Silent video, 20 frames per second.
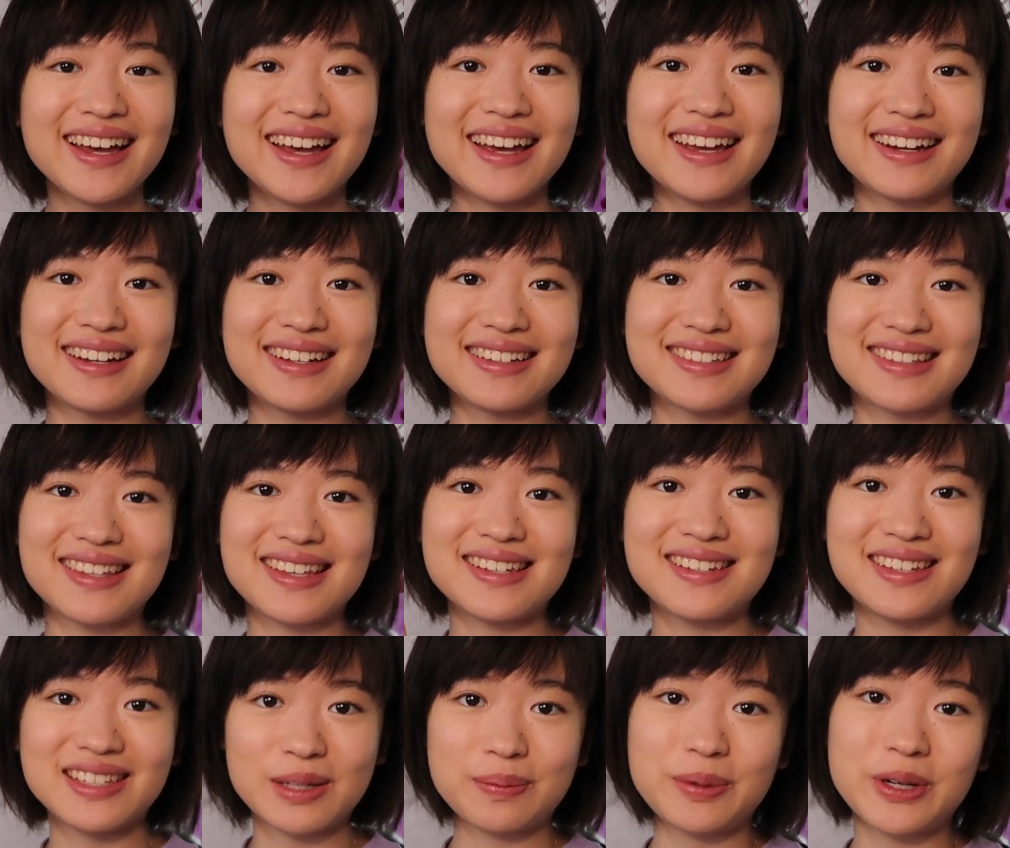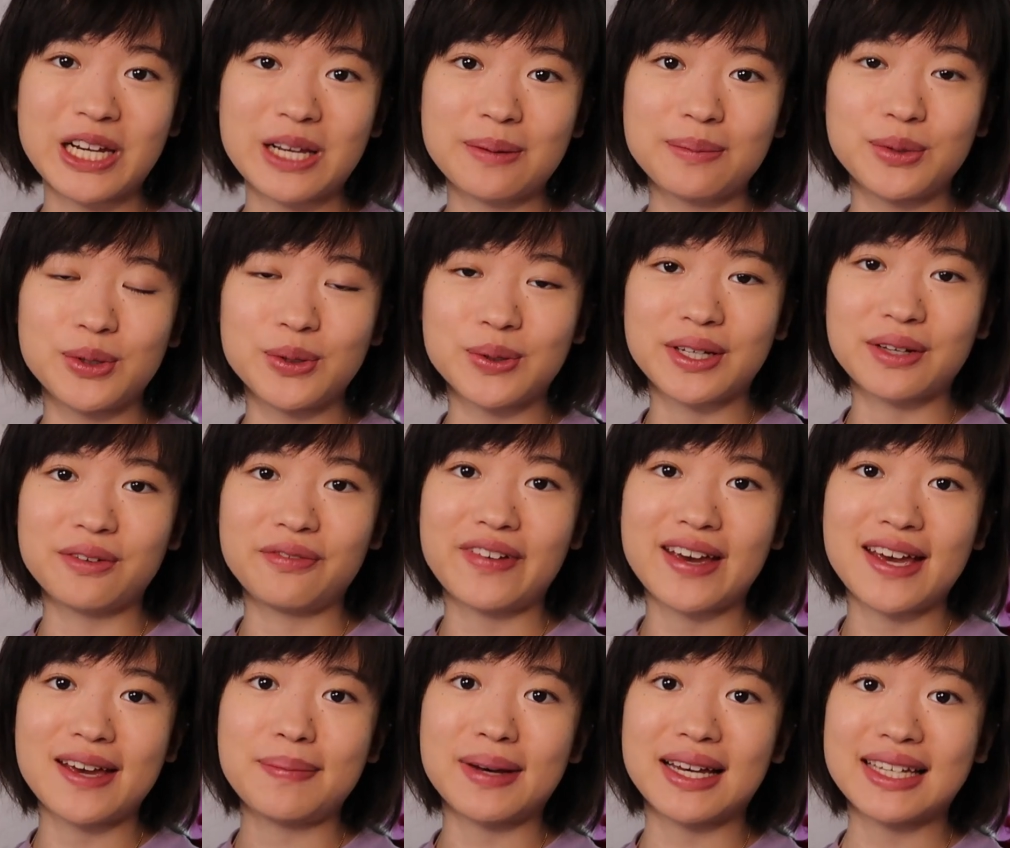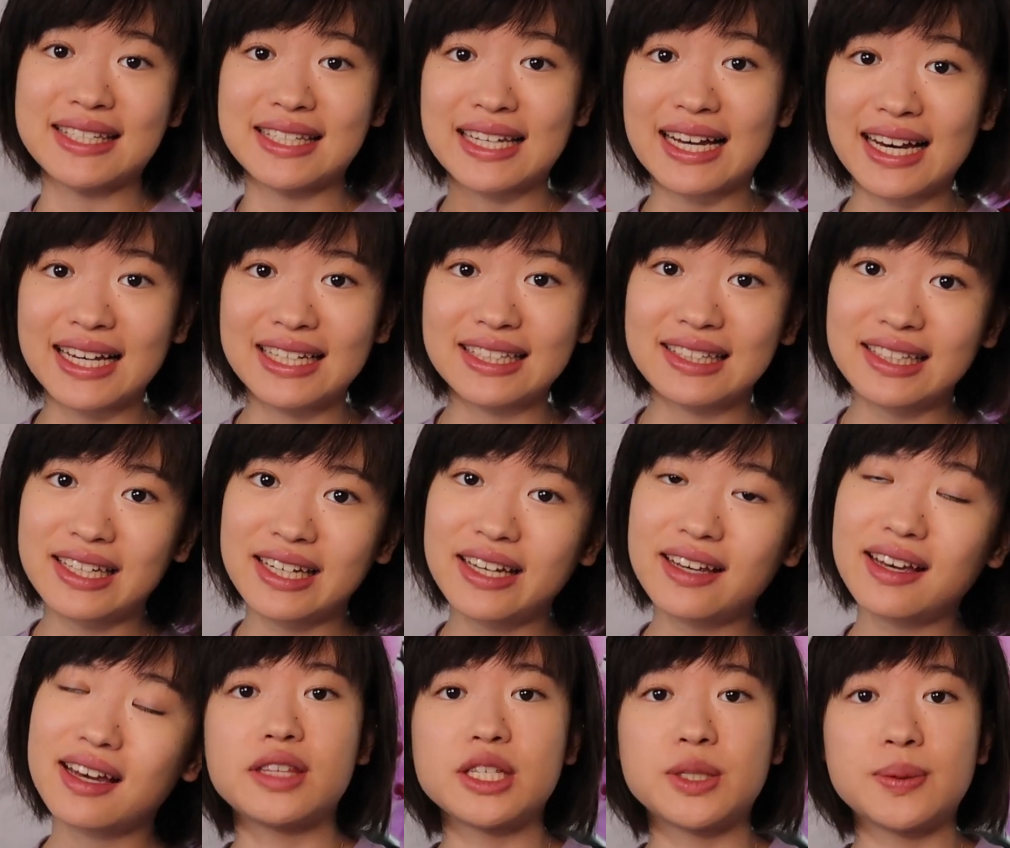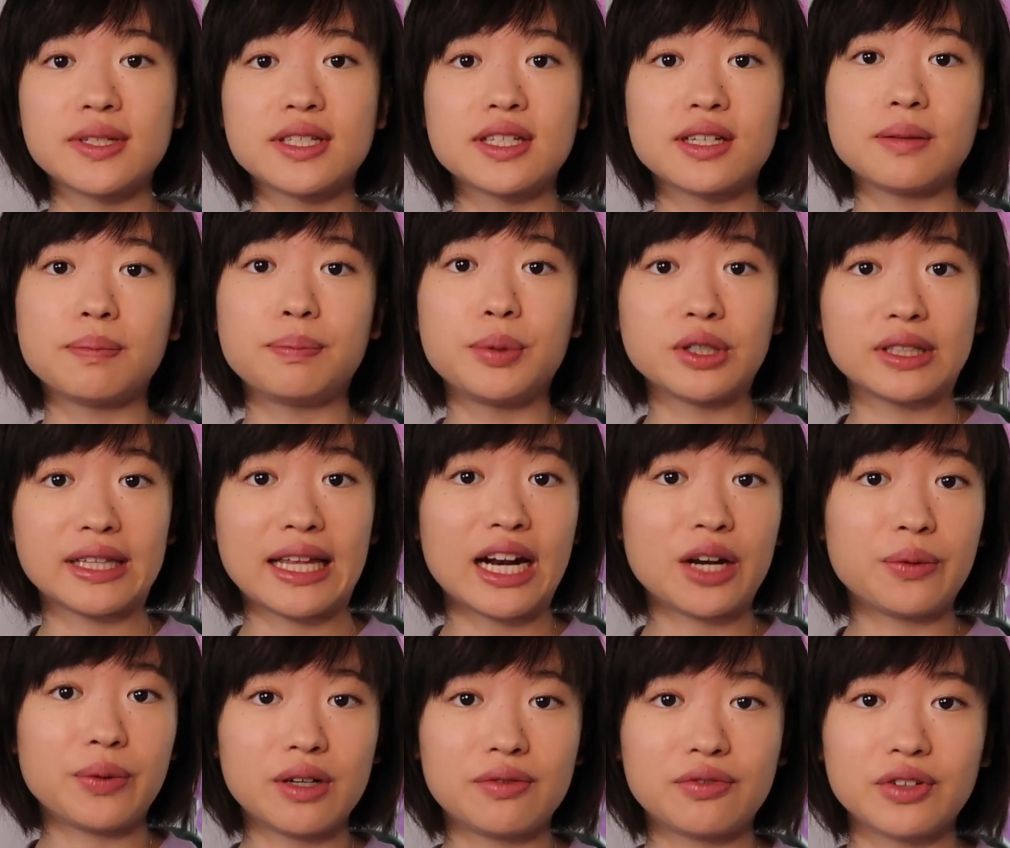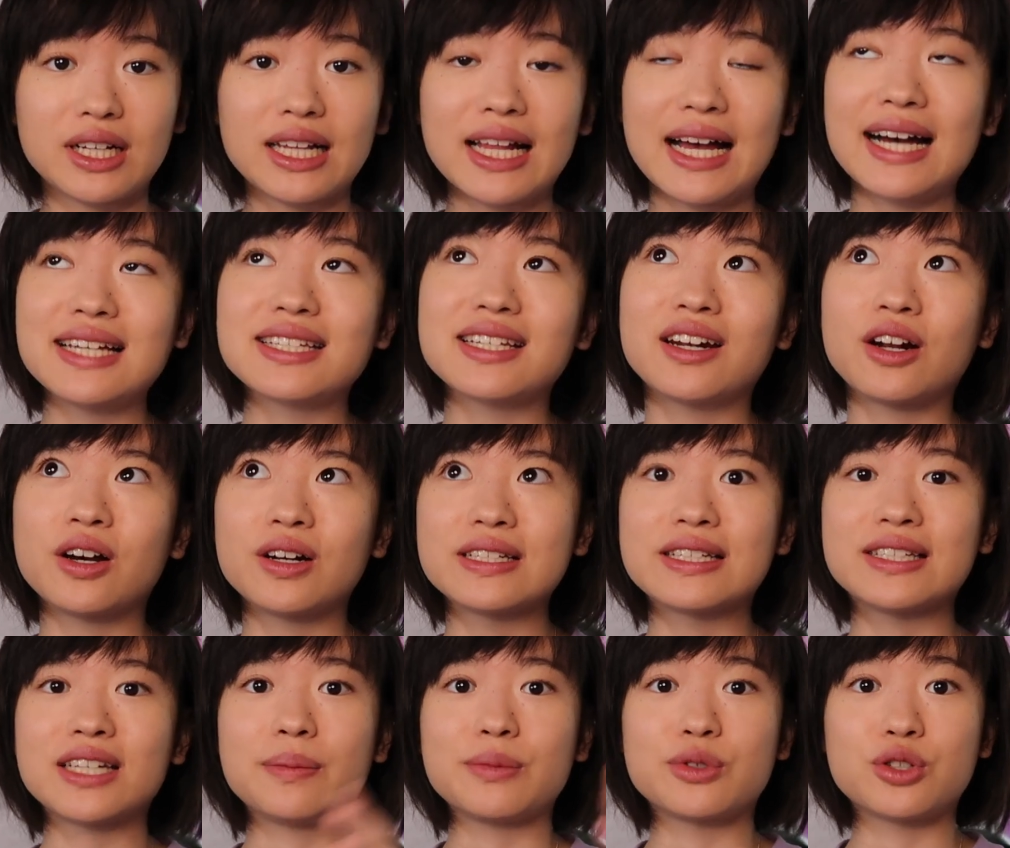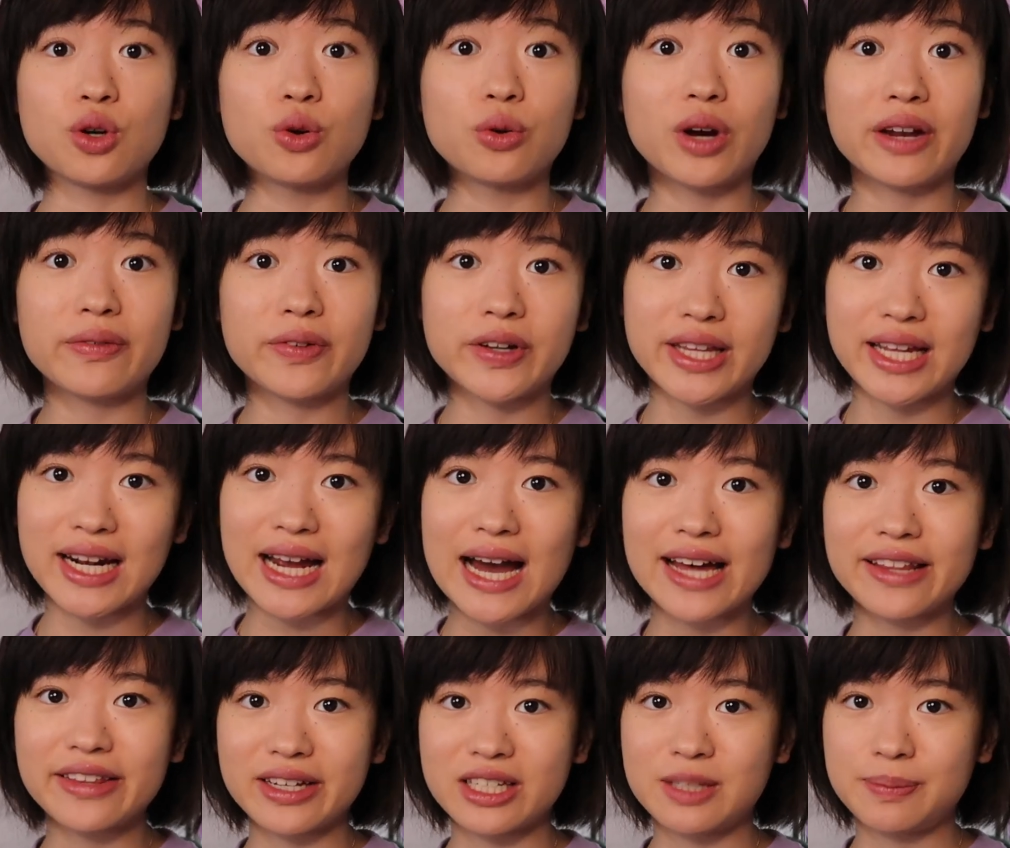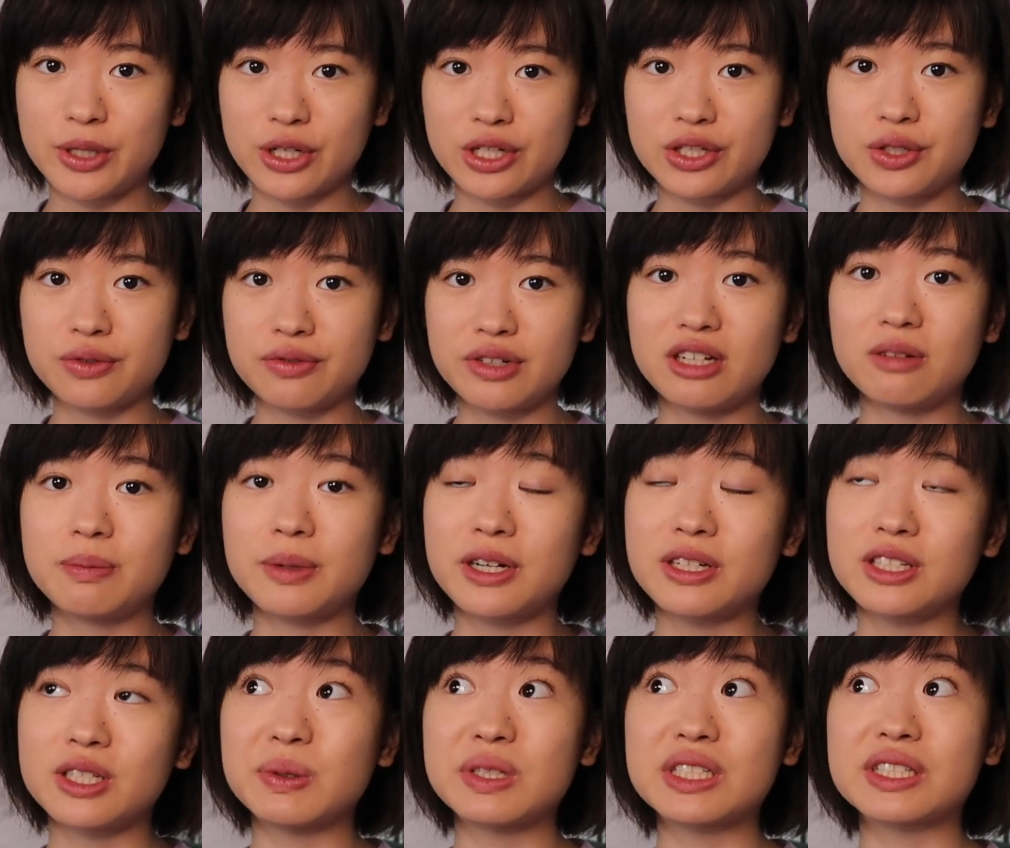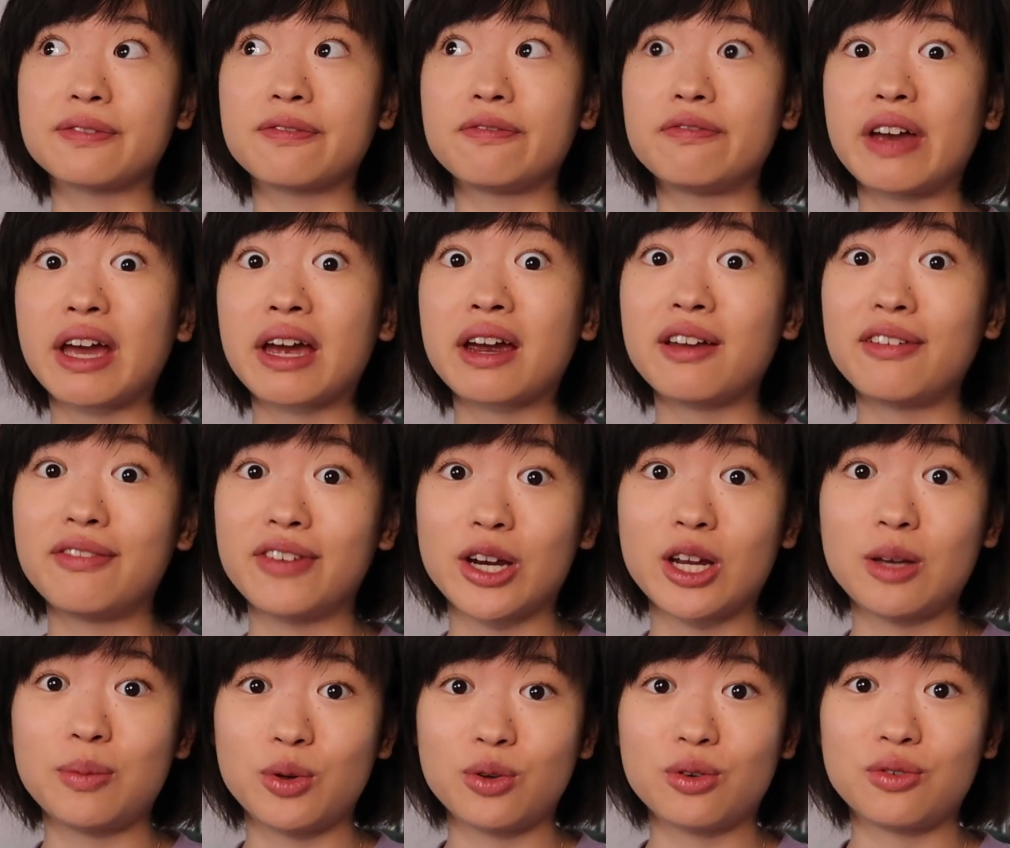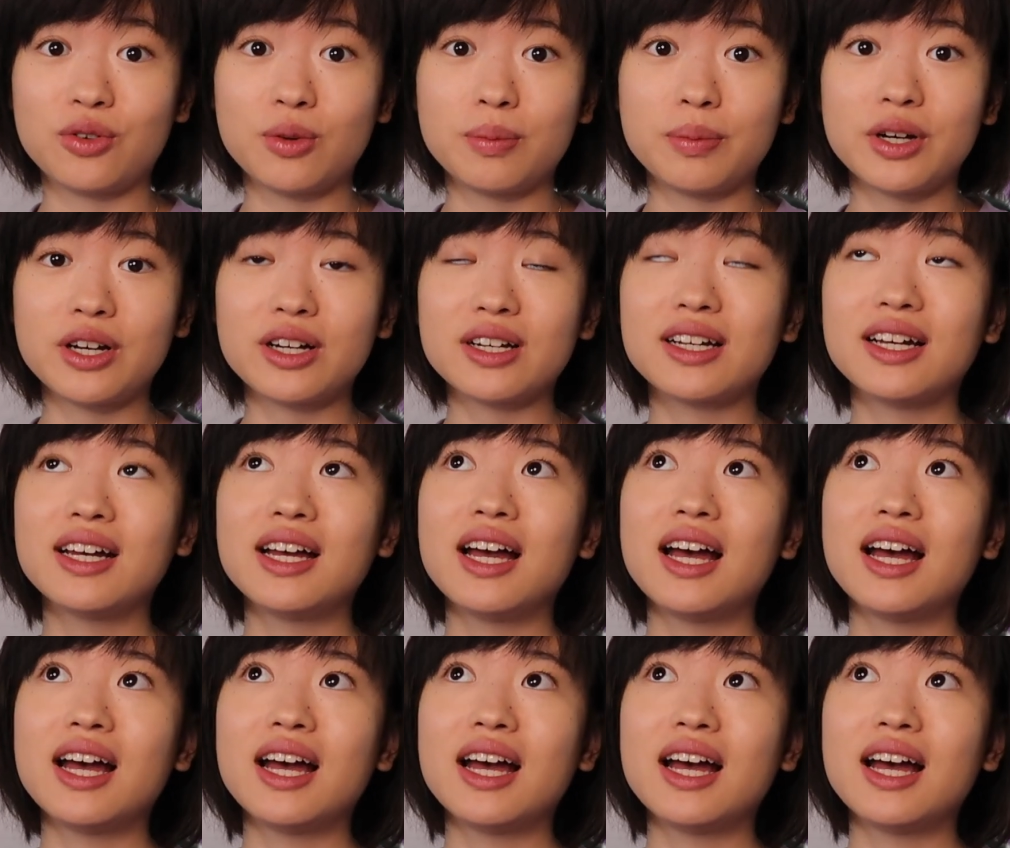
It is The Disappearing Moon Cafe by Sky Lee. This was a book that I read for class, and honestly, I'm so grateful that I had the experience to read it because it was a very, very beautiful book.